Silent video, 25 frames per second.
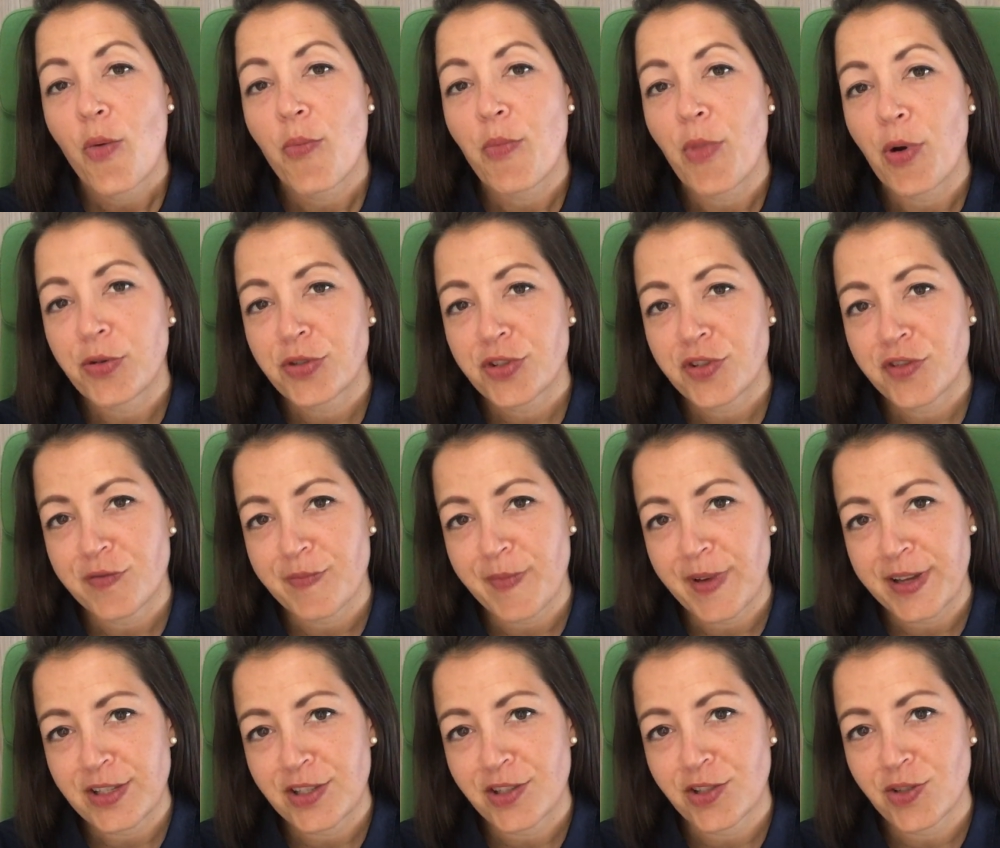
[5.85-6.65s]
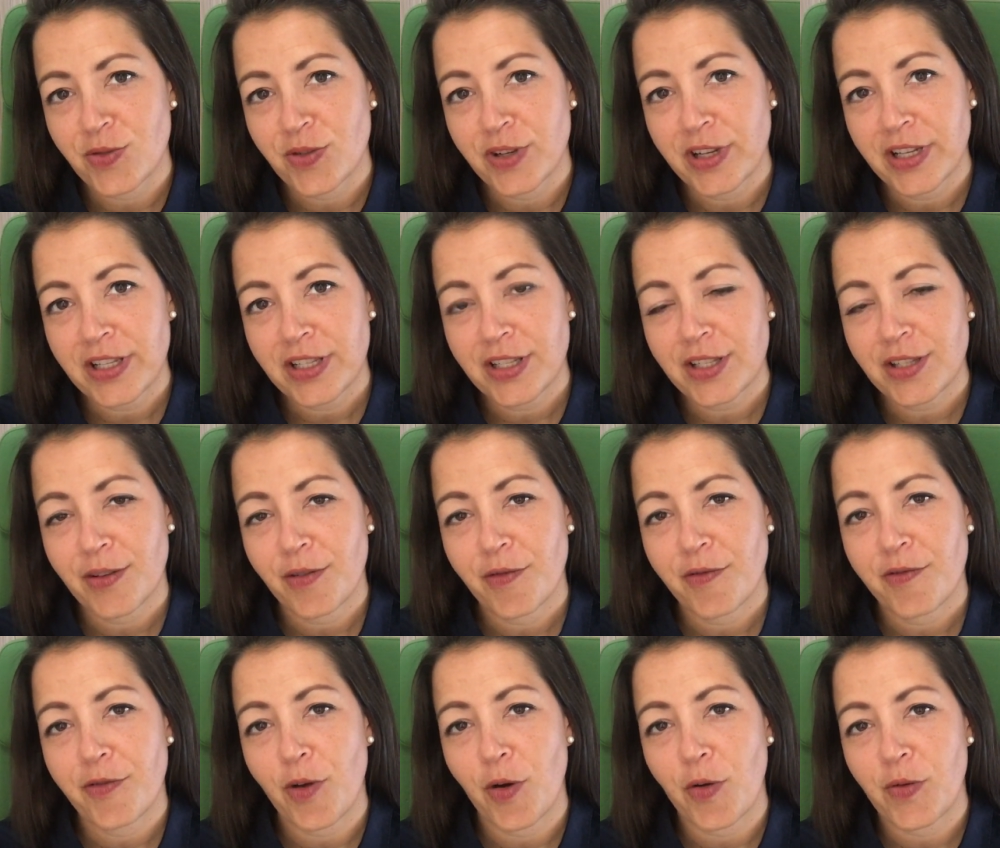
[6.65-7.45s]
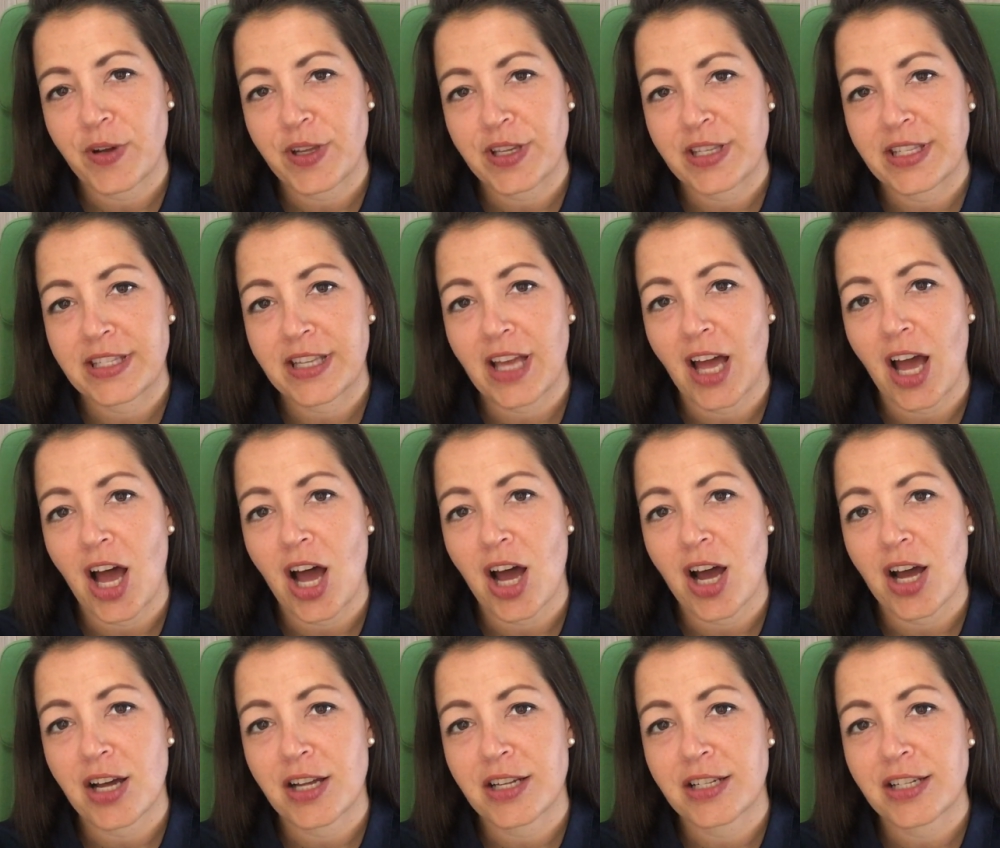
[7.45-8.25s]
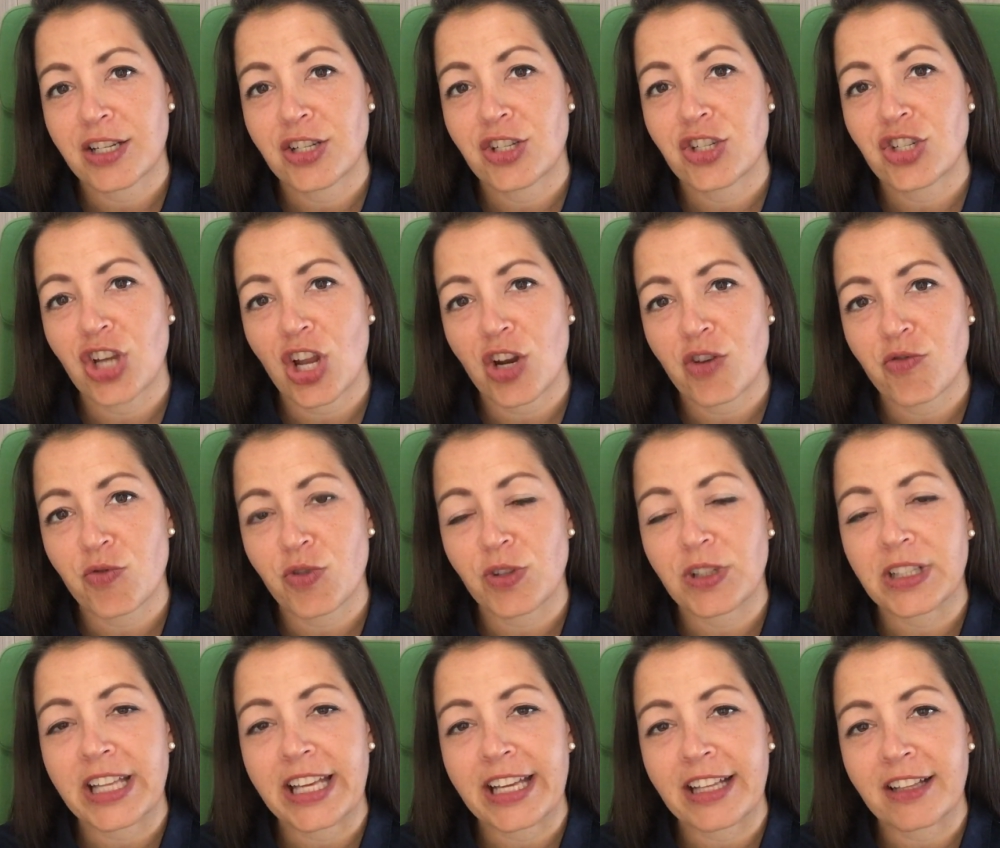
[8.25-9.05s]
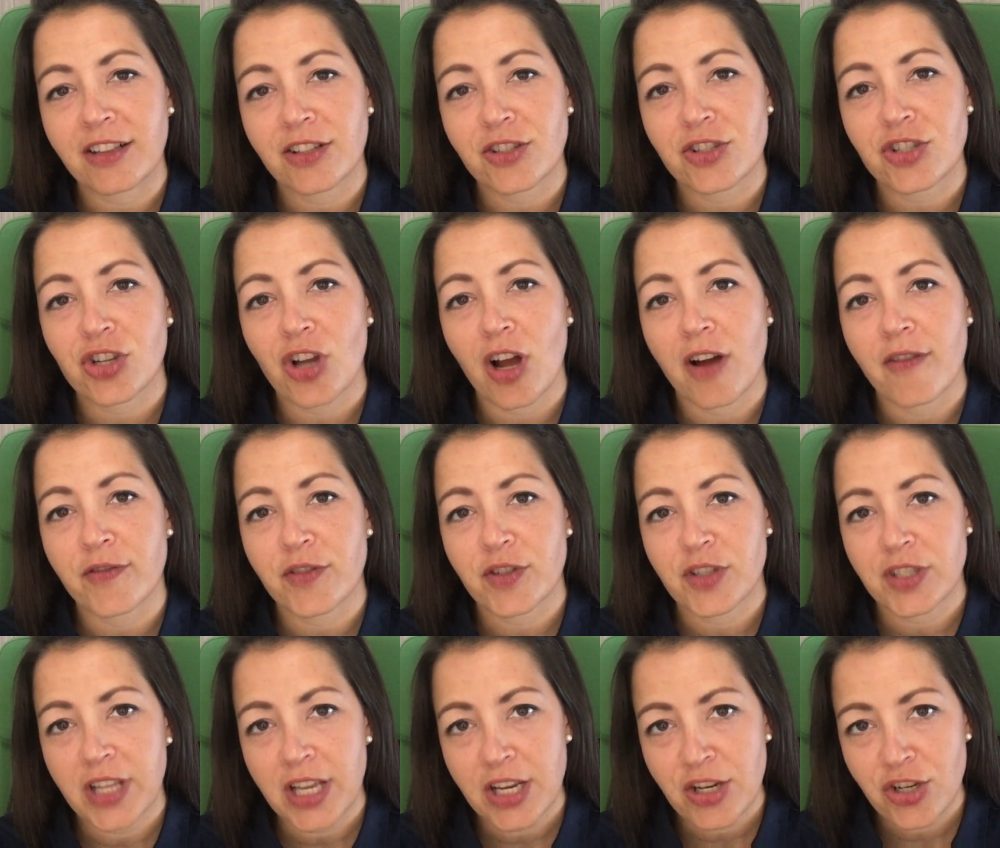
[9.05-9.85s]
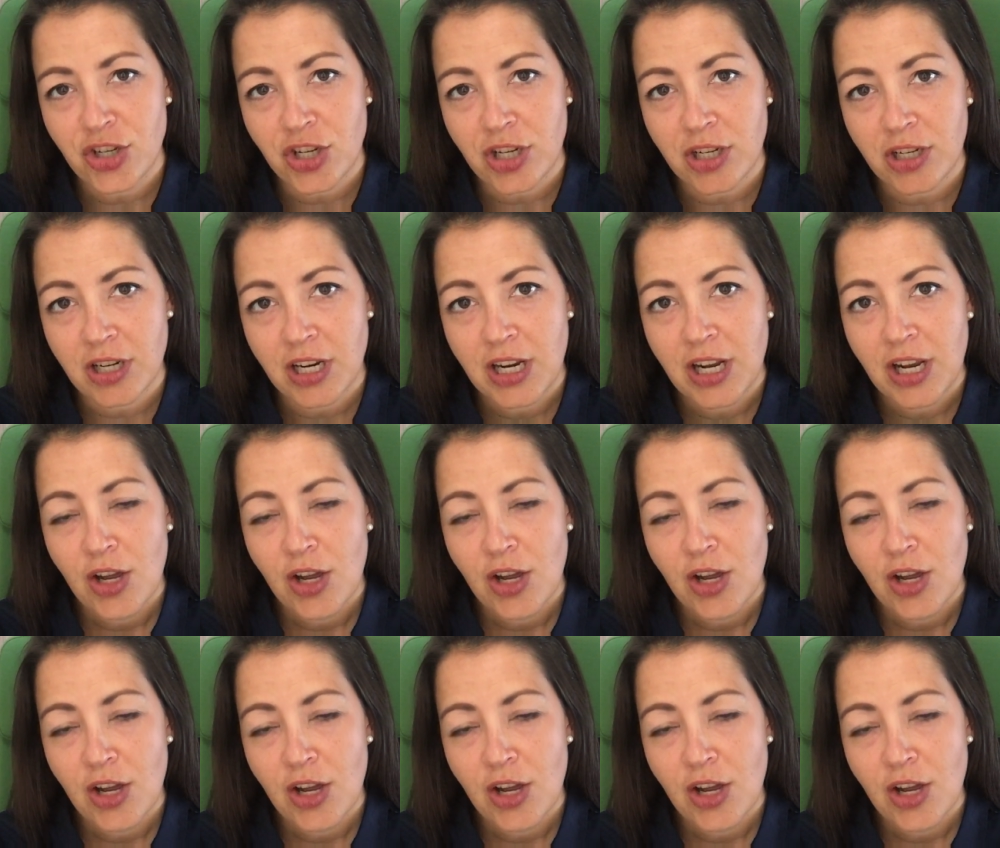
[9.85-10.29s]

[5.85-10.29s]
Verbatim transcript: Most of my students focus on general English conversation